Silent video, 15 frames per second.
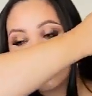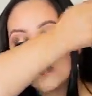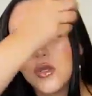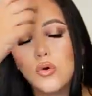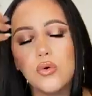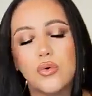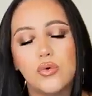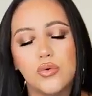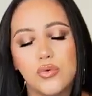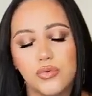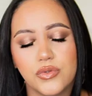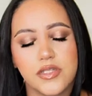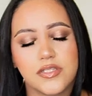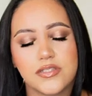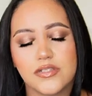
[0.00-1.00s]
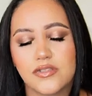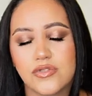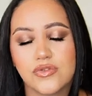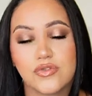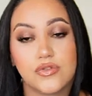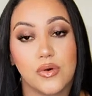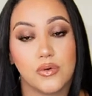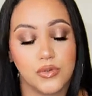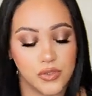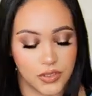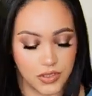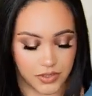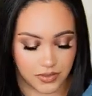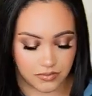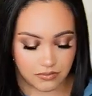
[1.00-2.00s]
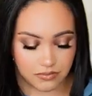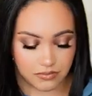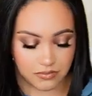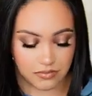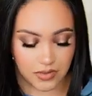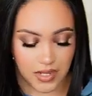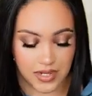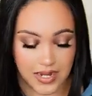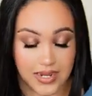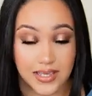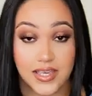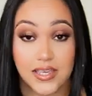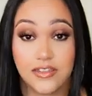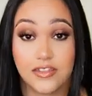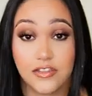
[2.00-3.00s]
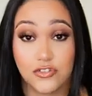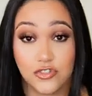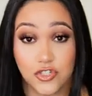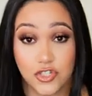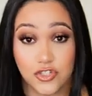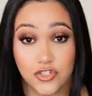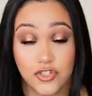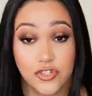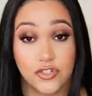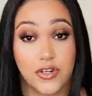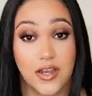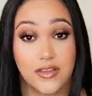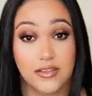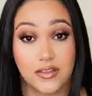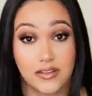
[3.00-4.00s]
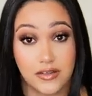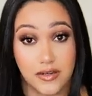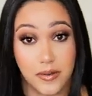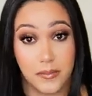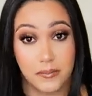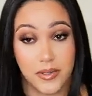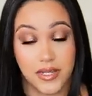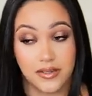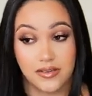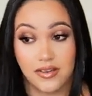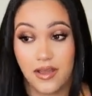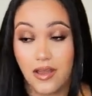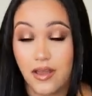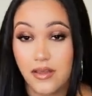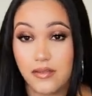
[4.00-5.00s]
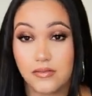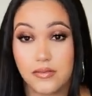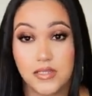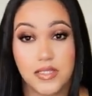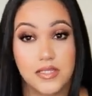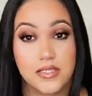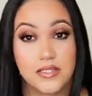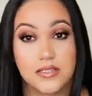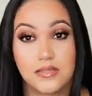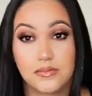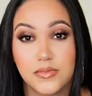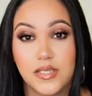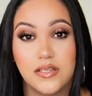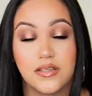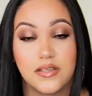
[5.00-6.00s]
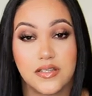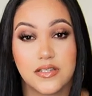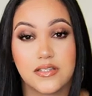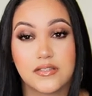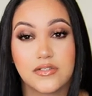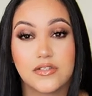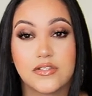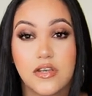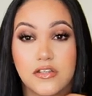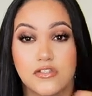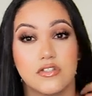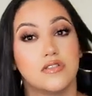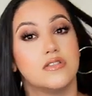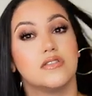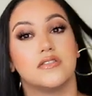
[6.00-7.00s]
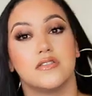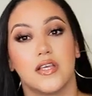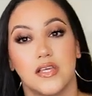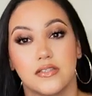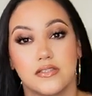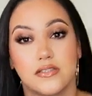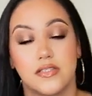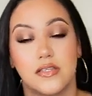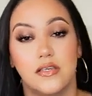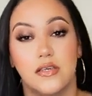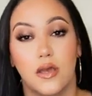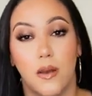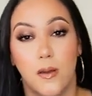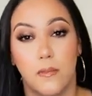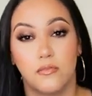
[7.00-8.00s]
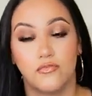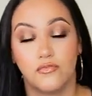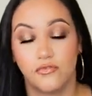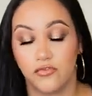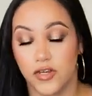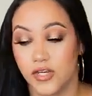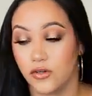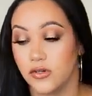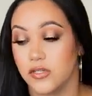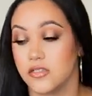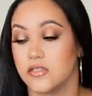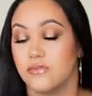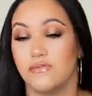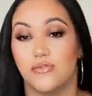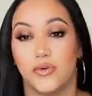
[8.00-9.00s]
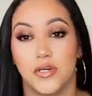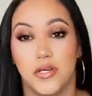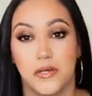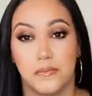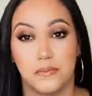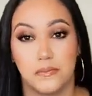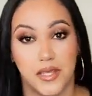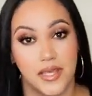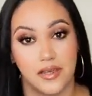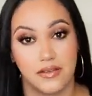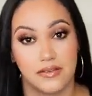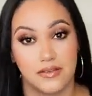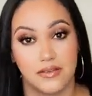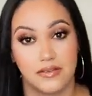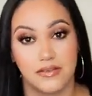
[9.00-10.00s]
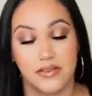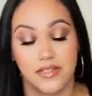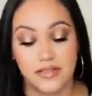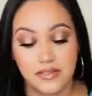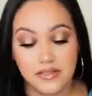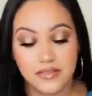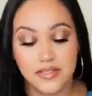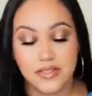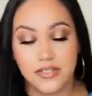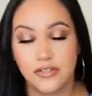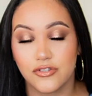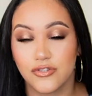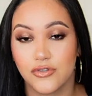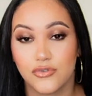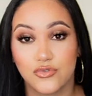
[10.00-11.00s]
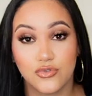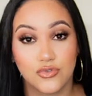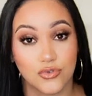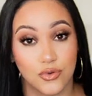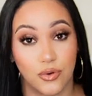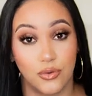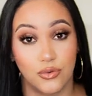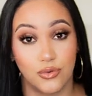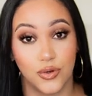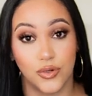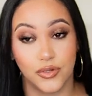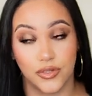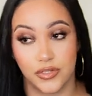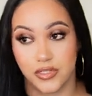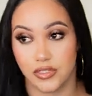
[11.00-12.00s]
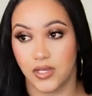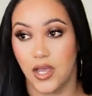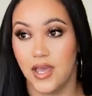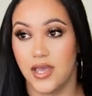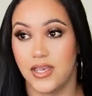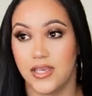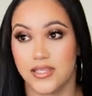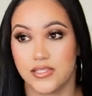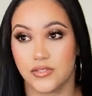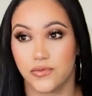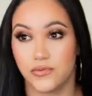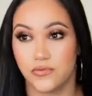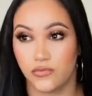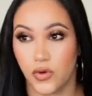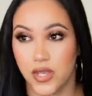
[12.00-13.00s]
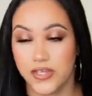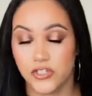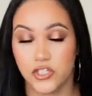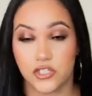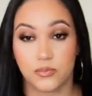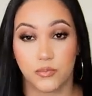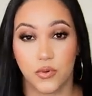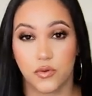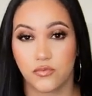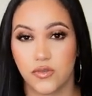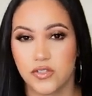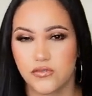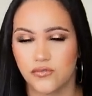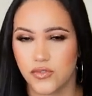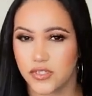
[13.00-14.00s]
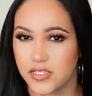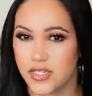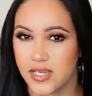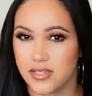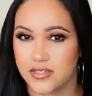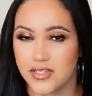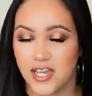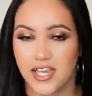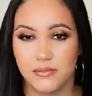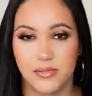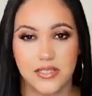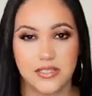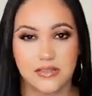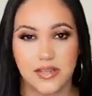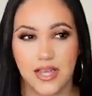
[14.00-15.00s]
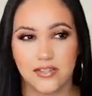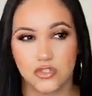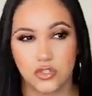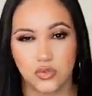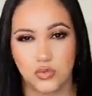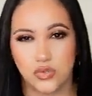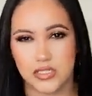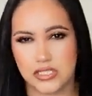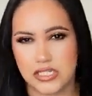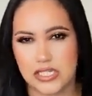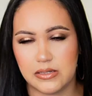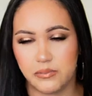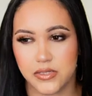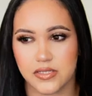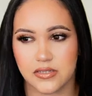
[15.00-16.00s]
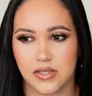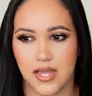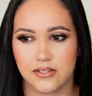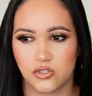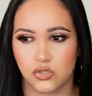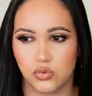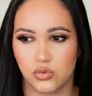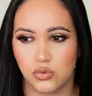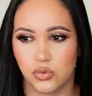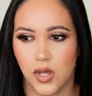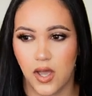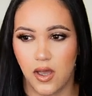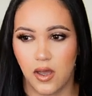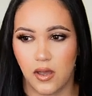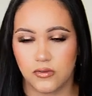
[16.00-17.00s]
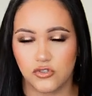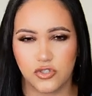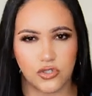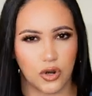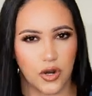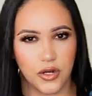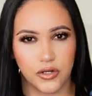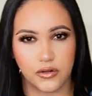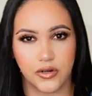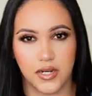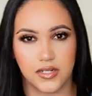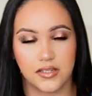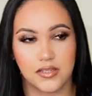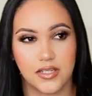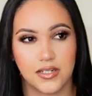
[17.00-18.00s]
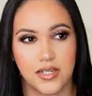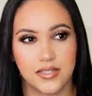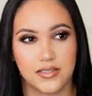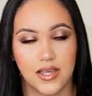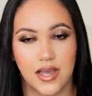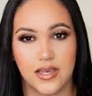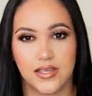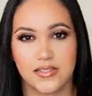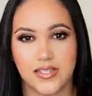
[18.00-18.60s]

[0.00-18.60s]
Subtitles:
Oh, this is so good. And I get the ginger and the nutmeg. This to me is such a sexy fragrance for a man. This is so good. It's fresh, it's perfect for daytime. It's not too deep, it's not too dark or anything like that.